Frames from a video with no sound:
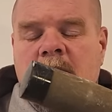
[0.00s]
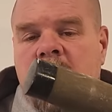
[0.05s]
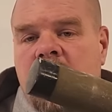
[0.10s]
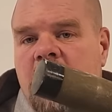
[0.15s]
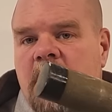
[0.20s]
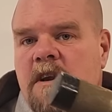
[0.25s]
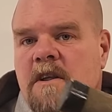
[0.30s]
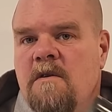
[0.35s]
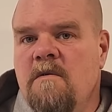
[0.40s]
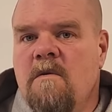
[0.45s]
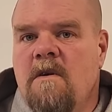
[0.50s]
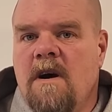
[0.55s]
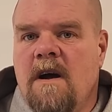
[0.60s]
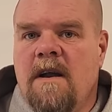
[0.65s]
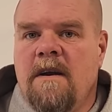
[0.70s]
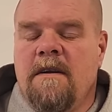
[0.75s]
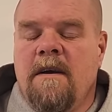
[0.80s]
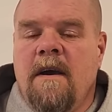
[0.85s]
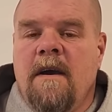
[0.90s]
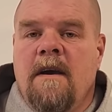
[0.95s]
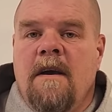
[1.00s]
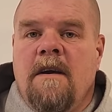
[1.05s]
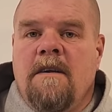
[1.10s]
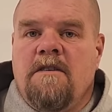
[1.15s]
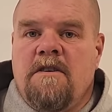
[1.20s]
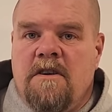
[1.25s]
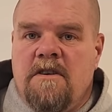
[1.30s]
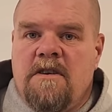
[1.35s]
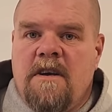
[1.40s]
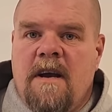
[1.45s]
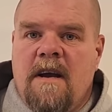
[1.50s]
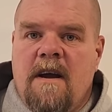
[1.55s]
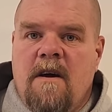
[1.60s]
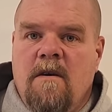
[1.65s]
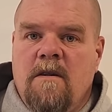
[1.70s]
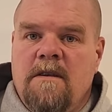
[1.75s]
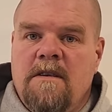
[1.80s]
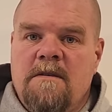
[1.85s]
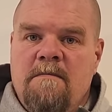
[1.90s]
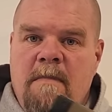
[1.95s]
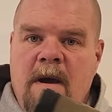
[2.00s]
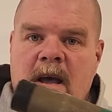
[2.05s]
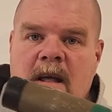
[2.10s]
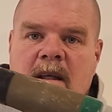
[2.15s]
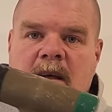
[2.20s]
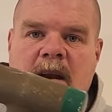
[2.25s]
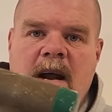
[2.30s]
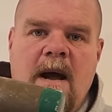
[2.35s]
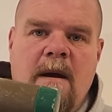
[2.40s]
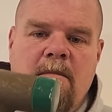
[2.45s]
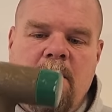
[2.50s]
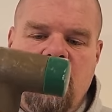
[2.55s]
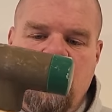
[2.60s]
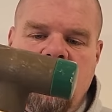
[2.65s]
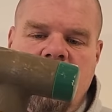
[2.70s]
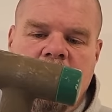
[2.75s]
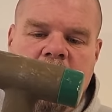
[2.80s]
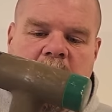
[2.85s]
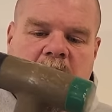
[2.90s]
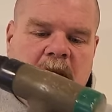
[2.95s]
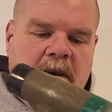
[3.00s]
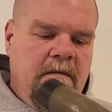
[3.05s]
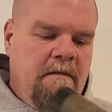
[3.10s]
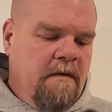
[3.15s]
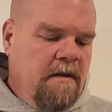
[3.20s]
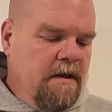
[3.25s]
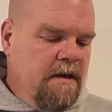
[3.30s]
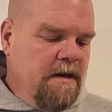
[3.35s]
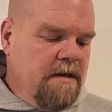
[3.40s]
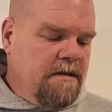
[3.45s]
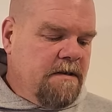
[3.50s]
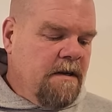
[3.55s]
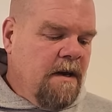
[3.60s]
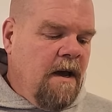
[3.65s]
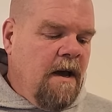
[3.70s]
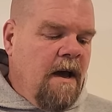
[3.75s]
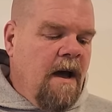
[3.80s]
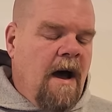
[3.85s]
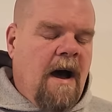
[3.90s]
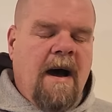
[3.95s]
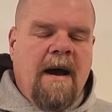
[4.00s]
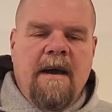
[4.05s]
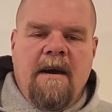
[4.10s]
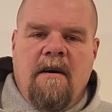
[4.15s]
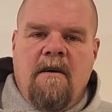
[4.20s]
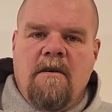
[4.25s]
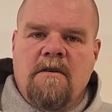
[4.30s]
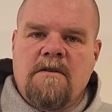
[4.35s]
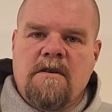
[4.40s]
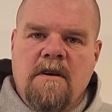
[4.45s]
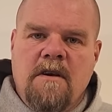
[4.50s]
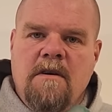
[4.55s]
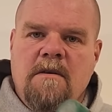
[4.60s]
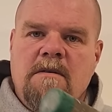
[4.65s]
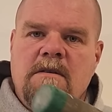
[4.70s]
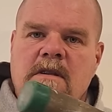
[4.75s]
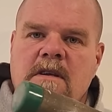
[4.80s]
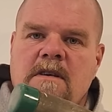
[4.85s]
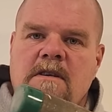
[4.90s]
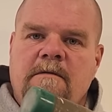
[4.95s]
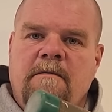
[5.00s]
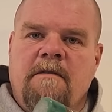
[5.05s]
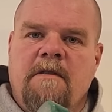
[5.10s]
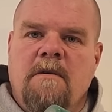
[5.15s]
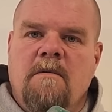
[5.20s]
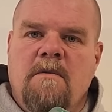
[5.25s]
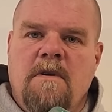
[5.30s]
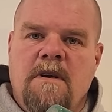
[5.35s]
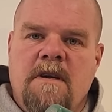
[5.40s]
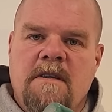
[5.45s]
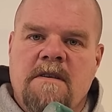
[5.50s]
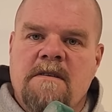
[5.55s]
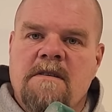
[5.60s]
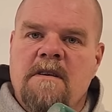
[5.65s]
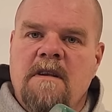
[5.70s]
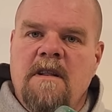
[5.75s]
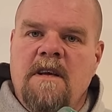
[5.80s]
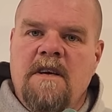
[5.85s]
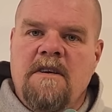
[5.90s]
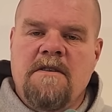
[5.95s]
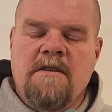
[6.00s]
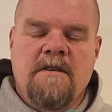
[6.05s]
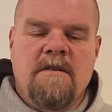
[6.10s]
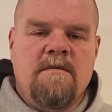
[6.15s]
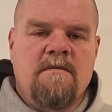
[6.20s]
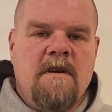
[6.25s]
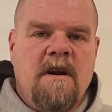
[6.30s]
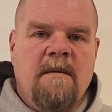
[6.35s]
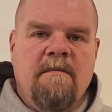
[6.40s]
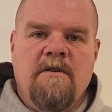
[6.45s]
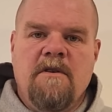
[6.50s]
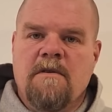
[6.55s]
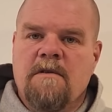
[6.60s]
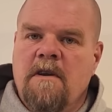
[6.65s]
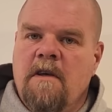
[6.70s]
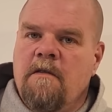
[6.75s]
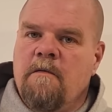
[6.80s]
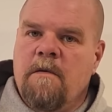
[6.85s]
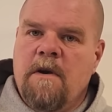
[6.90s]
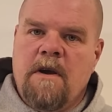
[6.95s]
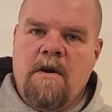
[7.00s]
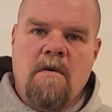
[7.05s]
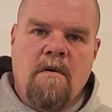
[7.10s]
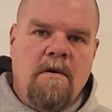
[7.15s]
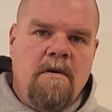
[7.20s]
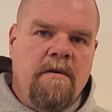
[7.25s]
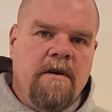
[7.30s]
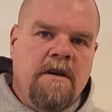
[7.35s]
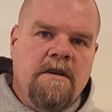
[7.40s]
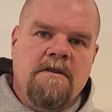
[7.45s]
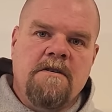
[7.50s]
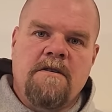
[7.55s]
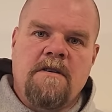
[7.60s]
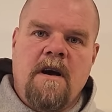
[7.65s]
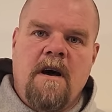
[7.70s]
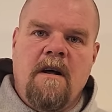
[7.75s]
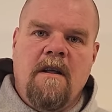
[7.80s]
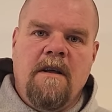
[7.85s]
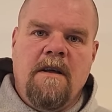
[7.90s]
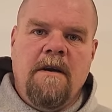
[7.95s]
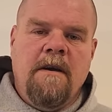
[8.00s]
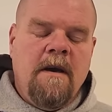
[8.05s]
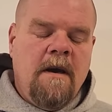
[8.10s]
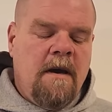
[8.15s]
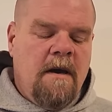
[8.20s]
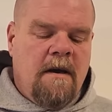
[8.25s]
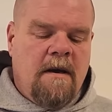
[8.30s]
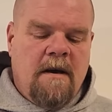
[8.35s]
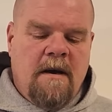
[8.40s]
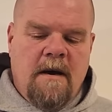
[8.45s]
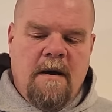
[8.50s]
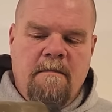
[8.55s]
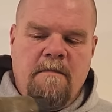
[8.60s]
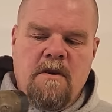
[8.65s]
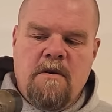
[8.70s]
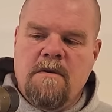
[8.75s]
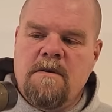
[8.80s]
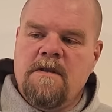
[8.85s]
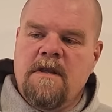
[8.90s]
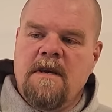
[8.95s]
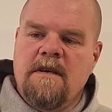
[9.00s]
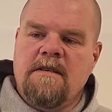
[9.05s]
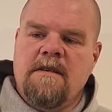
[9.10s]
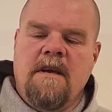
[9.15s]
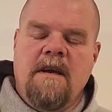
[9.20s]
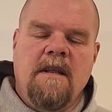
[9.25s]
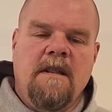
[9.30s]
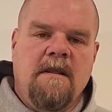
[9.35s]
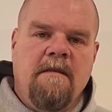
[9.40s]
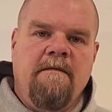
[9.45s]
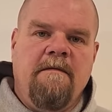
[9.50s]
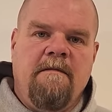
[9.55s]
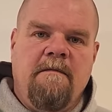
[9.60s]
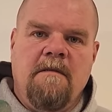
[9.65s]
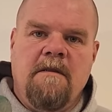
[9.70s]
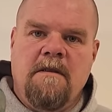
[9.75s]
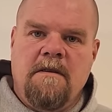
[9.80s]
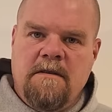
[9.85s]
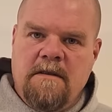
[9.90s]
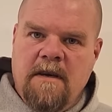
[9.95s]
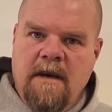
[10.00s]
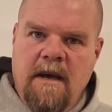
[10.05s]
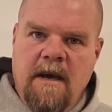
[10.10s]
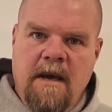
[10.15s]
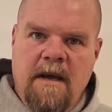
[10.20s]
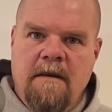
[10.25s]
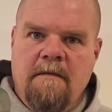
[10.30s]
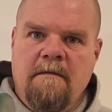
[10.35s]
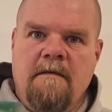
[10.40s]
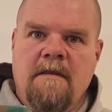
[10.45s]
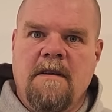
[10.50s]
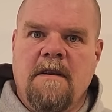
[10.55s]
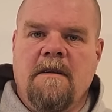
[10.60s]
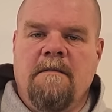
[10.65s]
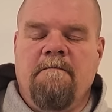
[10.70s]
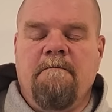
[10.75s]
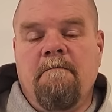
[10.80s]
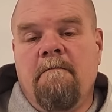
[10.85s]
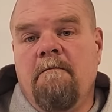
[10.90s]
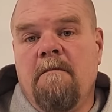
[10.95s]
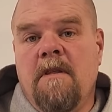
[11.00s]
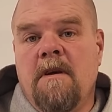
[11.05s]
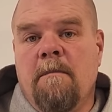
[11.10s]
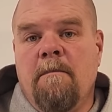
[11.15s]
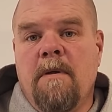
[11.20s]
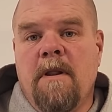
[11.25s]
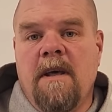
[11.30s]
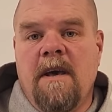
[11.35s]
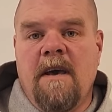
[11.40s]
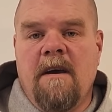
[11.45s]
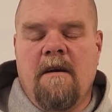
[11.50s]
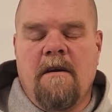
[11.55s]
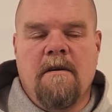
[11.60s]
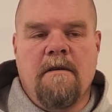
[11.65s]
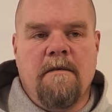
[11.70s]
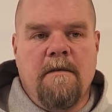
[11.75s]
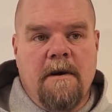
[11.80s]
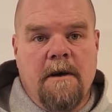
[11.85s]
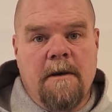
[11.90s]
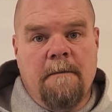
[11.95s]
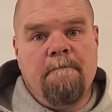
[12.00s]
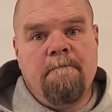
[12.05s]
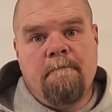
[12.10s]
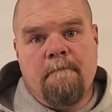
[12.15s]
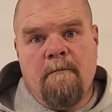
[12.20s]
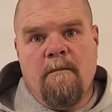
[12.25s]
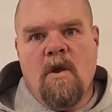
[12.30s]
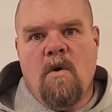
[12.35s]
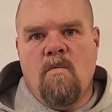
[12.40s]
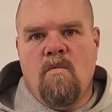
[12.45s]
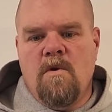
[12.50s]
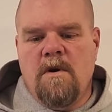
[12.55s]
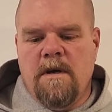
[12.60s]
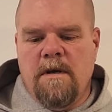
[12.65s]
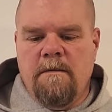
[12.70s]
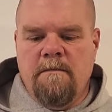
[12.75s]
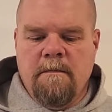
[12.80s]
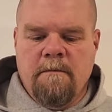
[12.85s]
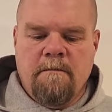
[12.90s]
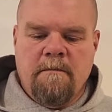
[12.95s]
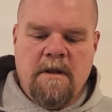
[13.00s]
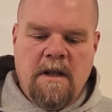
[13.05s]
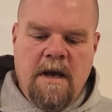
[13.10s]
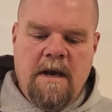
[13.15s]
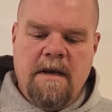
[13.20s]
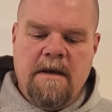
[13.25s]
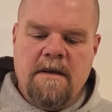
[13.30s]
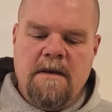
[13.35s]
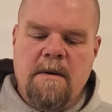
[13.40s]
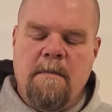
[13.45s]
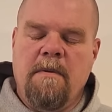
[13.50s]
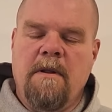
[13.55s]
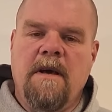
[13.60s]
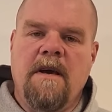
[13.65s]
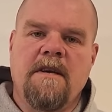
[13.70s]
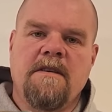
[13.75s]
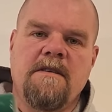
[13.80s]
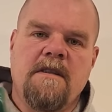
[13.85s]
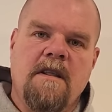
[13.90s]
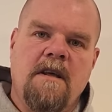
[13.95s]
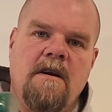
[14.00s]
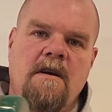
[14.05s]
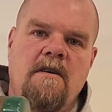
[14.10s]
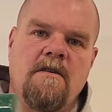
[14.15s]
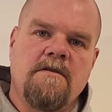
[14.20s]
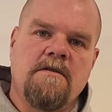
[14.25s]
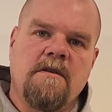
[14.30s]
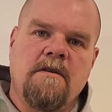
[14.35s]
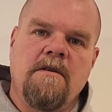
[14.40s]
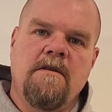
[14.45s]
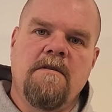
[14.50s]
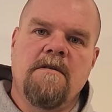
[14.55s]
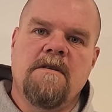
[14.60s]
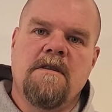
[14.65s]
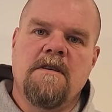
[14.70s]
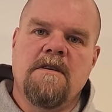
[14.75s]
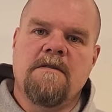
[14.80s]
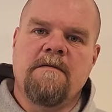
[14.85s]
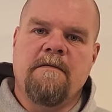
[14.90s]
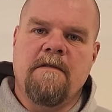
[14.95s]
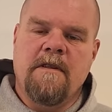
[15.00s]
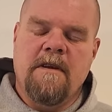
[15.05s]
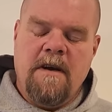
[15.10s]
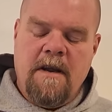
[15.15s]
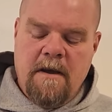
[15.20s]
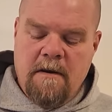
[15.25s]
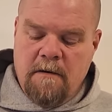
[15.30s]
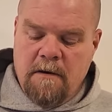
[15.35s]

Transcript: and you want to check out this mallet. I will leave a link for this. I also use this for wood installations when I'm doing a three quarter inch solid. Um, use this to hit the to hit the the plank or the wood plank into place and then also use this for the nail